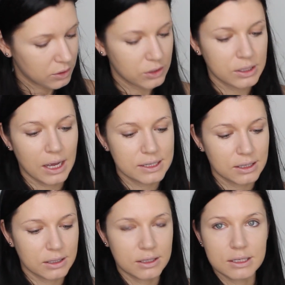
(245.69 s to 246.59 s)
Because it has
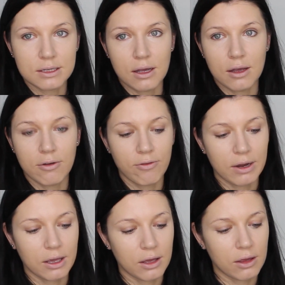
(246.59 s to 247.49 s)
like this
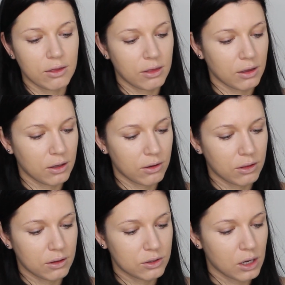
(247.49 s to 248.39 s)
funny thing
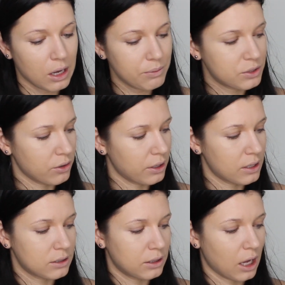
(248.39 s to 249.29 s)
on the top, so I
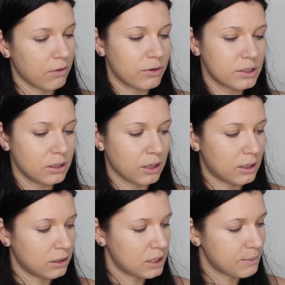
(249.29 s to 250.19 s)
guess it covers it
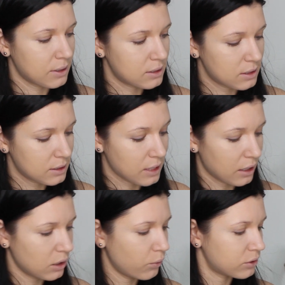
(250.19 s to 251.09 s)
and it dispenses
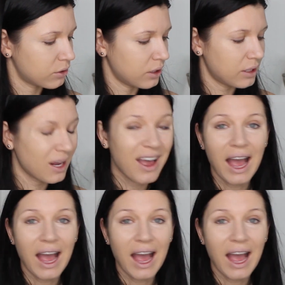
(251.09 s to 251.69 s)
exactly what you need.